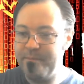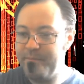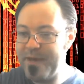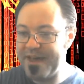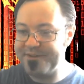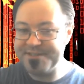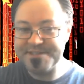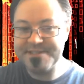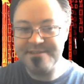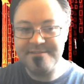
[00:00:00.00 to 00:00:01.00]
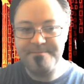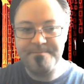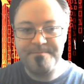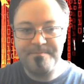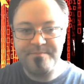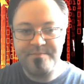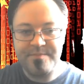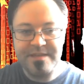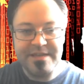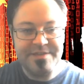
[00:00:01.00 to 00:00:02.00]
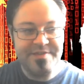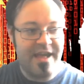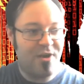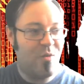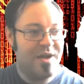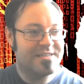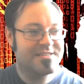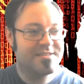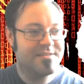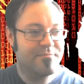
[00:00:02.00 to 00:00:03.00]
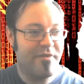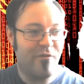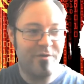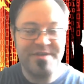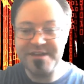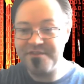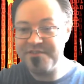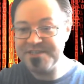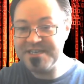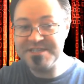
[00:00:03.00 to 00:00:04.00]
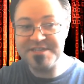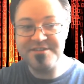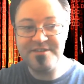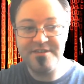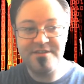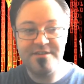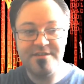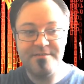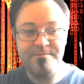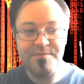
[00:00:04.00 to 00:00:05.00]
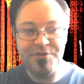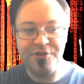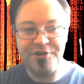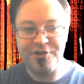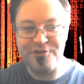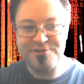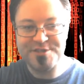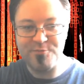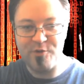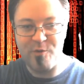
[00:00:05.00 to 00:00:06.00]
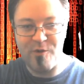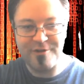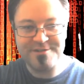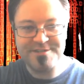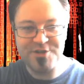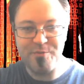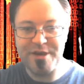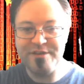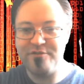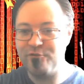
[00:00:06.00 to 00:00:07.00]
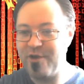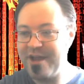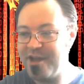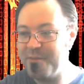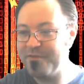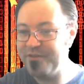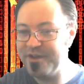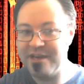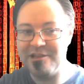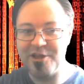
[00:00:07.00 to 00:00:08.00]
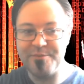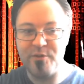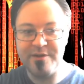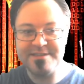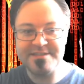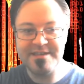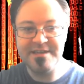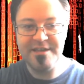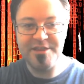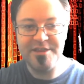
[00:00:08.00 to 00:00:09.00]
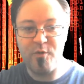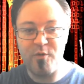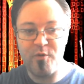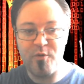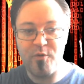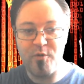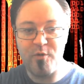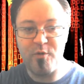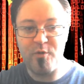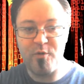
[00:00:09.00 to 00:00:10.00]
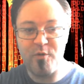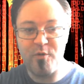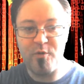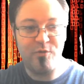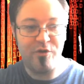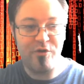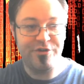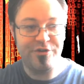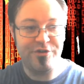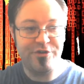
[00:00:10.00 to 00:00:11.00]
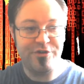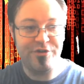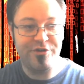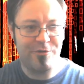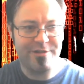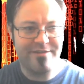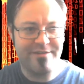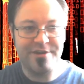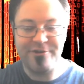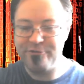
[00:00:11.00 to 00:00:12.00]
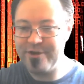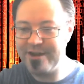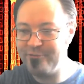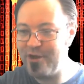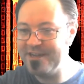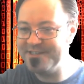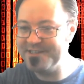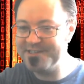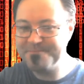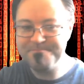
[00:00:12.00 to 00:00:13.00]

battles in that quest before the end of the season, you're going to earn some rewards. You might even rank up if you get a lot of points. The more games you play, the more your power level here rises.